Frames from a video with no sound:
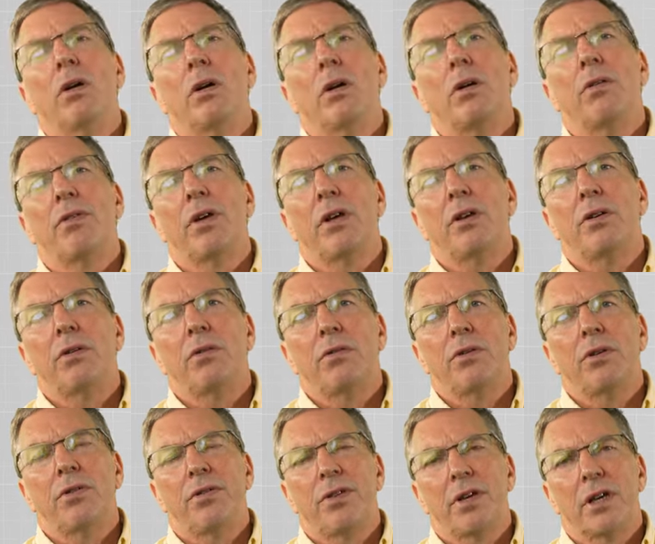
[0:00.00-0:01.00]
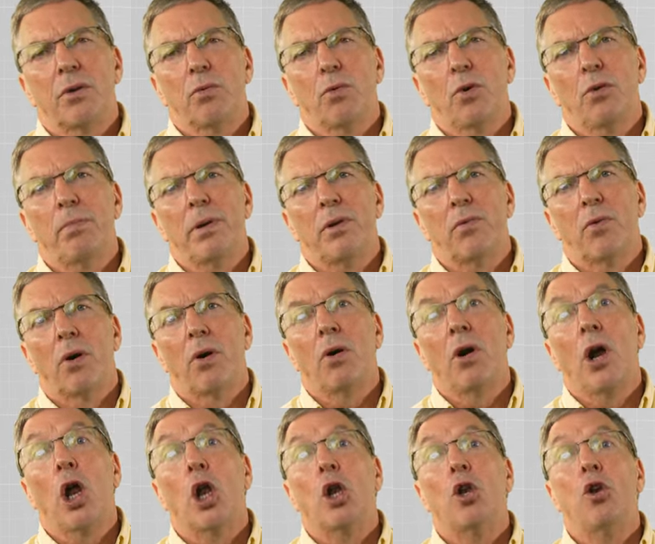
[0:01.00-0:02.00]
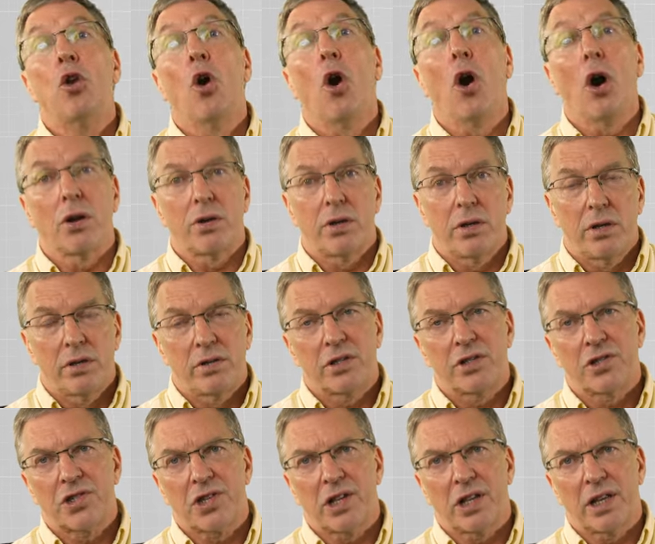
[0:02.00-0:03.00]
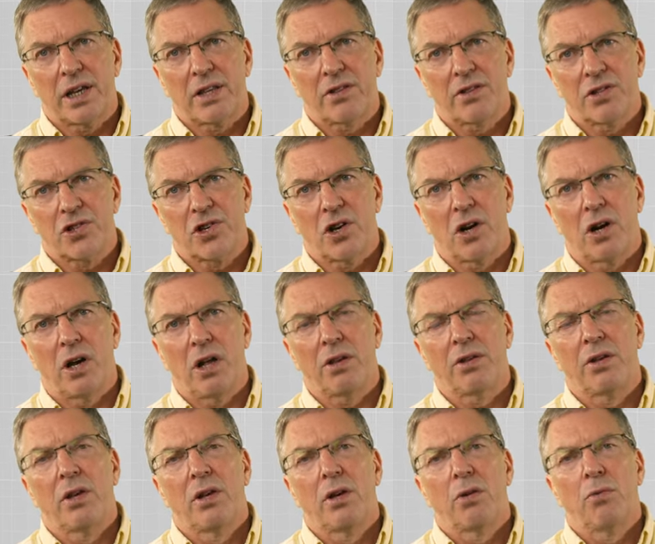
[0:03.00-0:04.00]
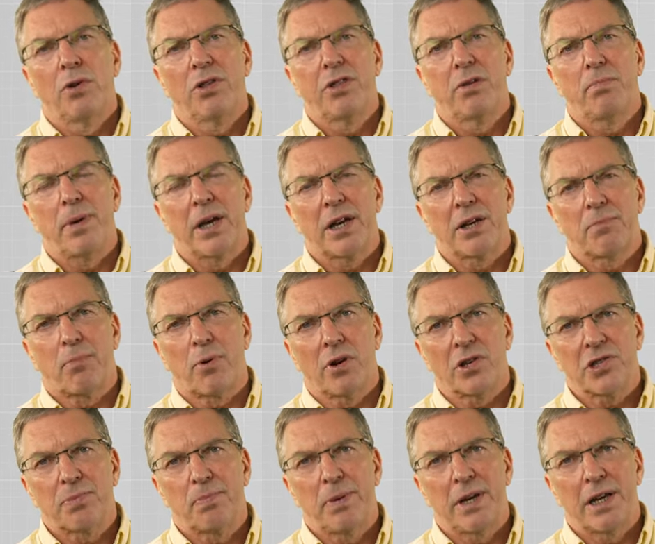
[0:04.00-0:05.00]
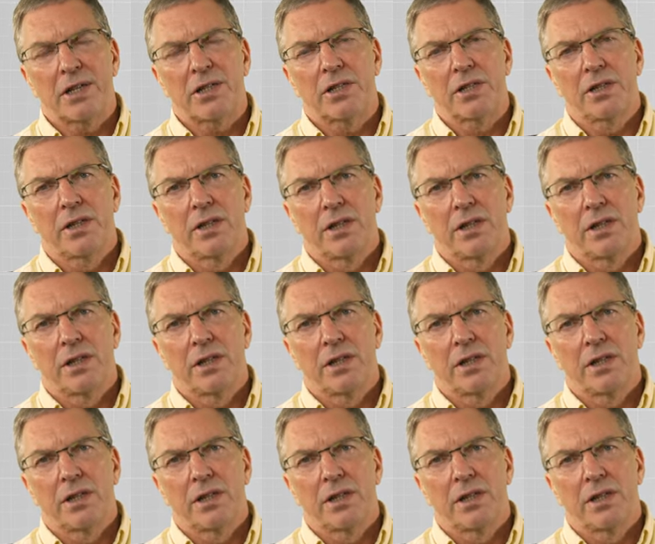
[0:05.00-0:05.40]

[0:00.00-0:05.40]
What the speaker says: then you think it would be wrong not to select the child with the better prospect